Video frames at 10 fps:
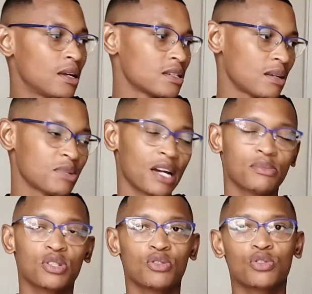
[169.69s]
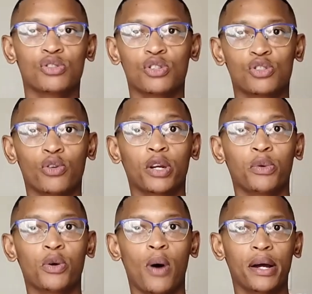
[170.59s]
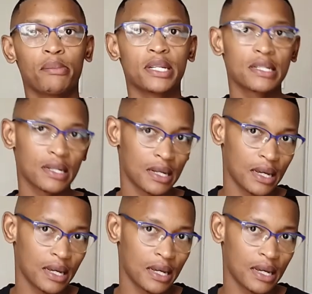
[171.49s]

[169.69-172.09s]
Sometimes it's not a requirement,